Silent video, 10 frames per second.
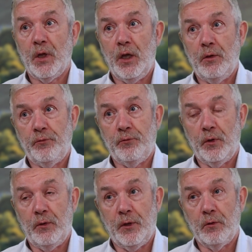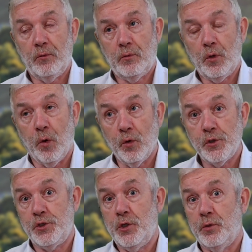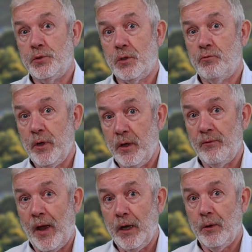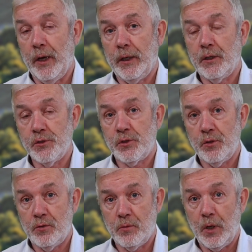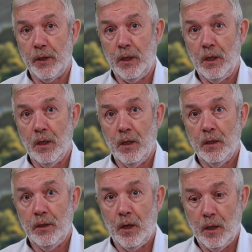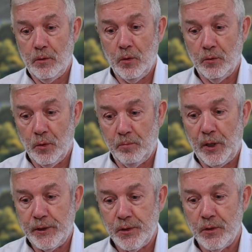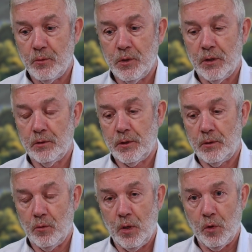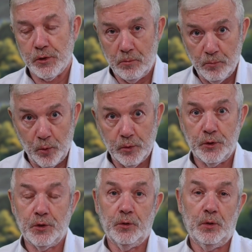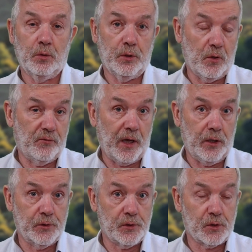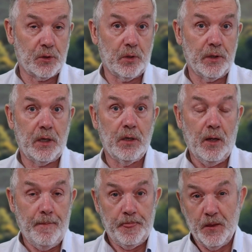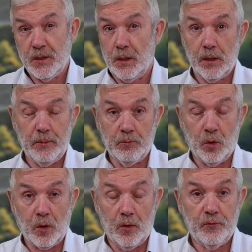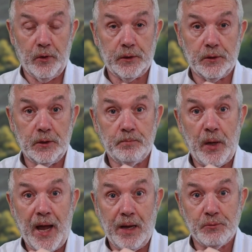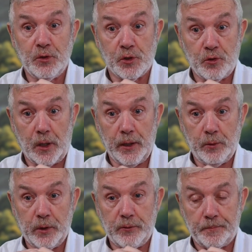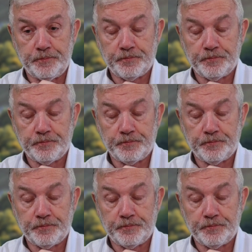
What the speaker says: If it caused you to reevaluate considerably your place in the world and what's important to you and your values and so on, then there's a little bit more conflict that perhaps you're struggling with.